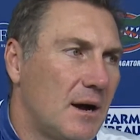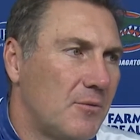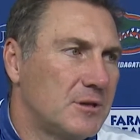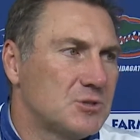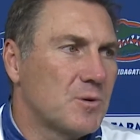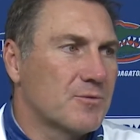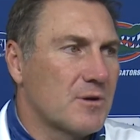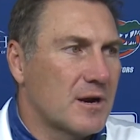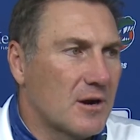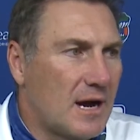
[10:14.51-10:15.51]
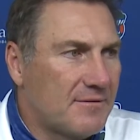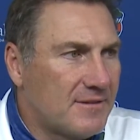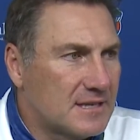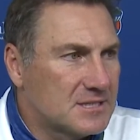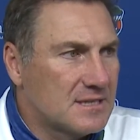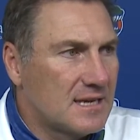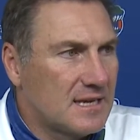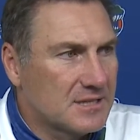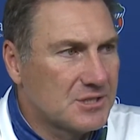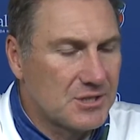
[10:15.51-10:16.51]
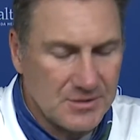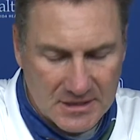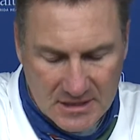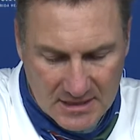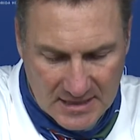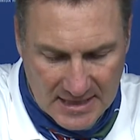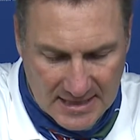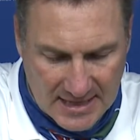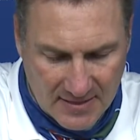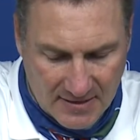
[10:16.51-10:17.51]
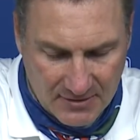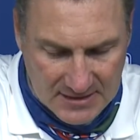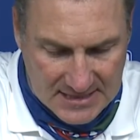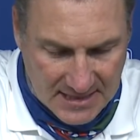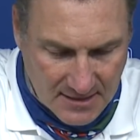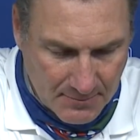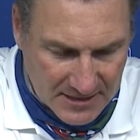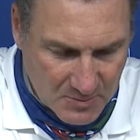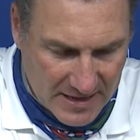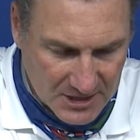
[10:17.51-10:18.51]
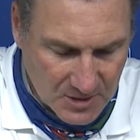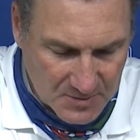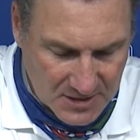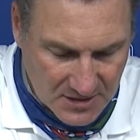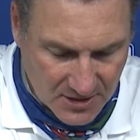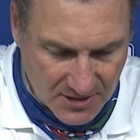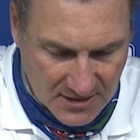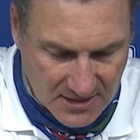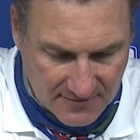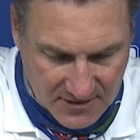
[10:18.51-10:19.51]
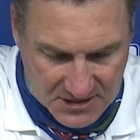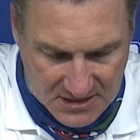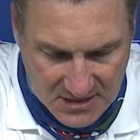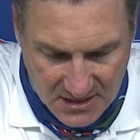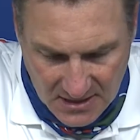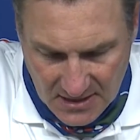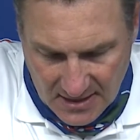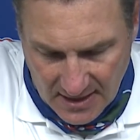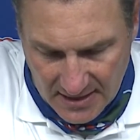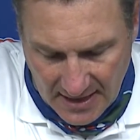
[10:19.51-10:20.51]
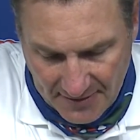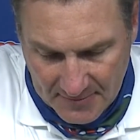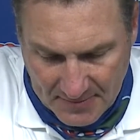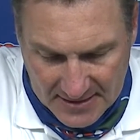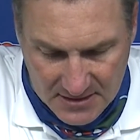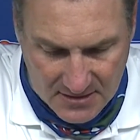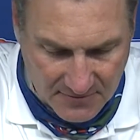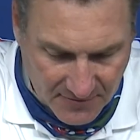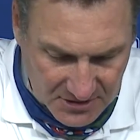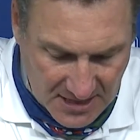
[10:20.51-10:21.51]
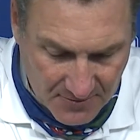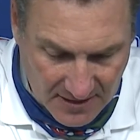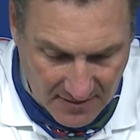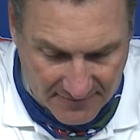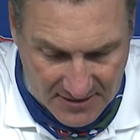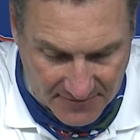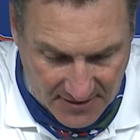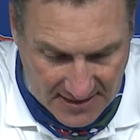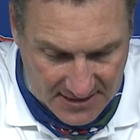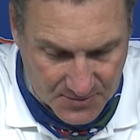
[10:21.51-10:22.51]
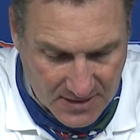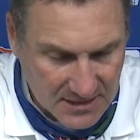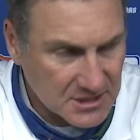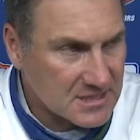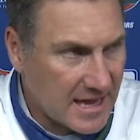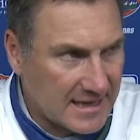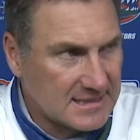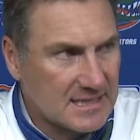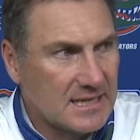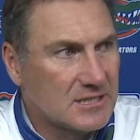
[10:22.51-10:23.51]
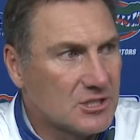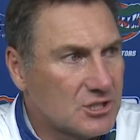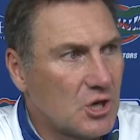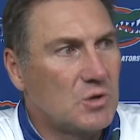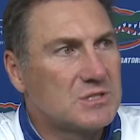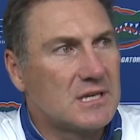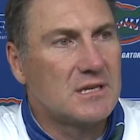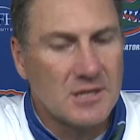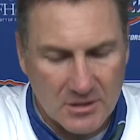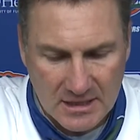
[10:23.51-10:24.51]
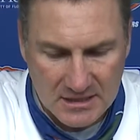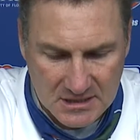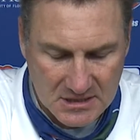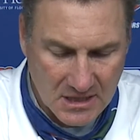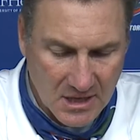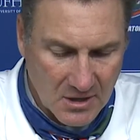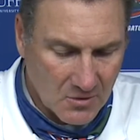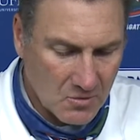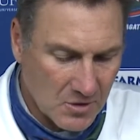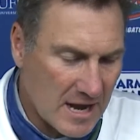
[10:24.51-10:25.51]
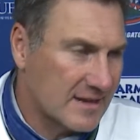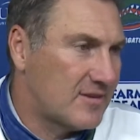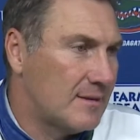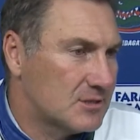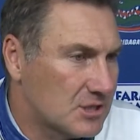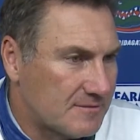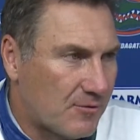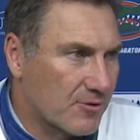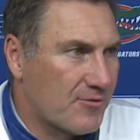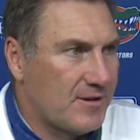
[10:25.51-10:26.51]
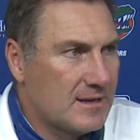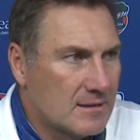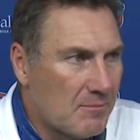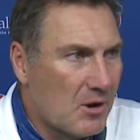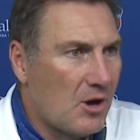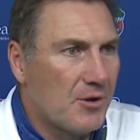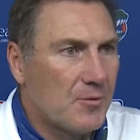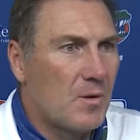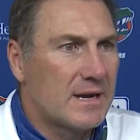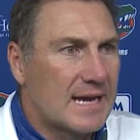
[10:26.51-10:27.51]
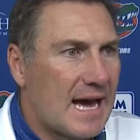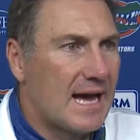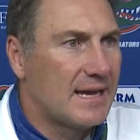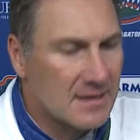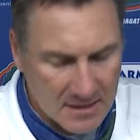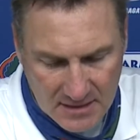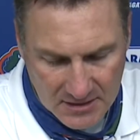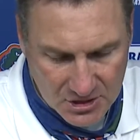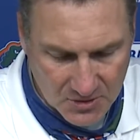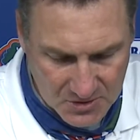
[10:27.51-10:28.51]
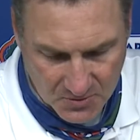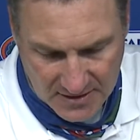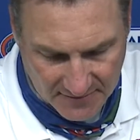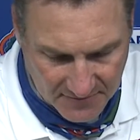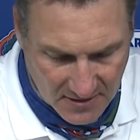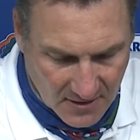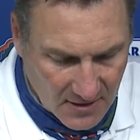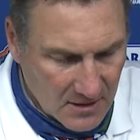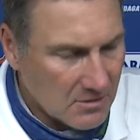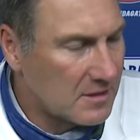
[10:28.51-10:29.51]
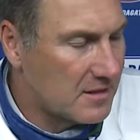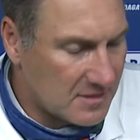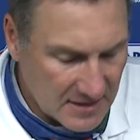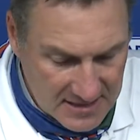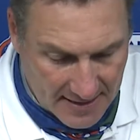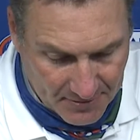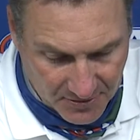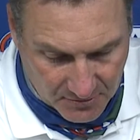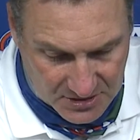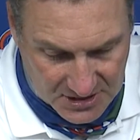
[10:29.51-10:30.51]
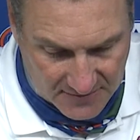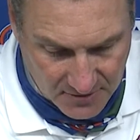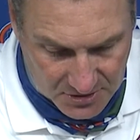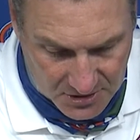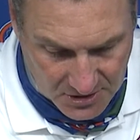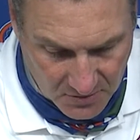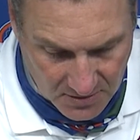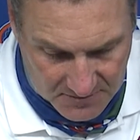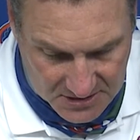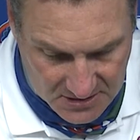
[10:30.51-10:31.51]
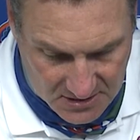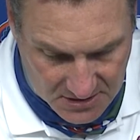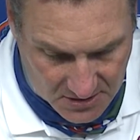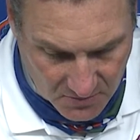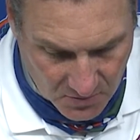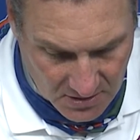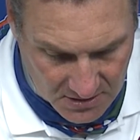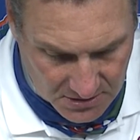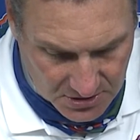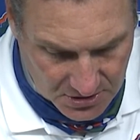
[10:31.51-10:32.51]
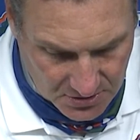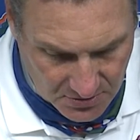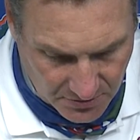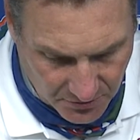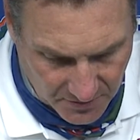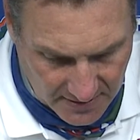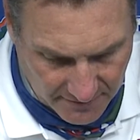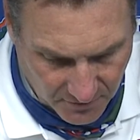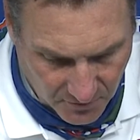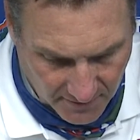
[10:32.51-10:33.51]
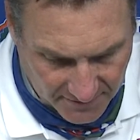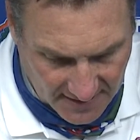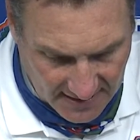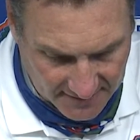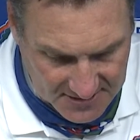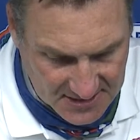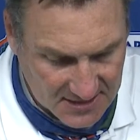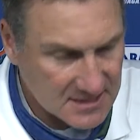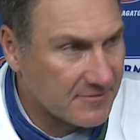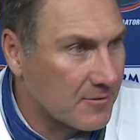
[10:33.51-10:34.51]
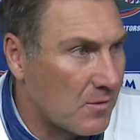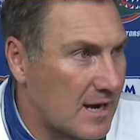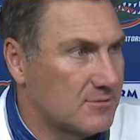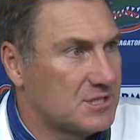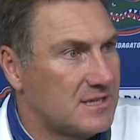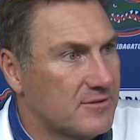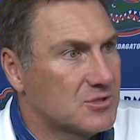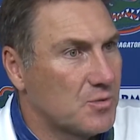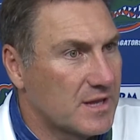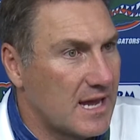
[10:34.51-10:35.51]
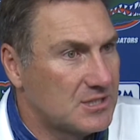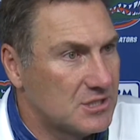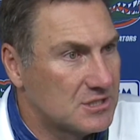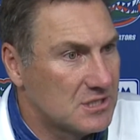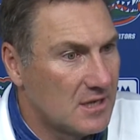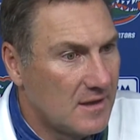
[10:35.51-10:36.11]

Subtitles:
we just want to run our offense and then execute it at a high level and take the best matchups that they're going to give us. And I think by the first game, we had 11 different guys who catch us, 9 today. It just shows that, you know, it is. We're not a team. It's just force-feeding the ball to one guy. And it shows that we have the depth of the receivers. You know, well, let me see this here. 1, 2, 3, 4, 5, 6 different wide receivers with catches.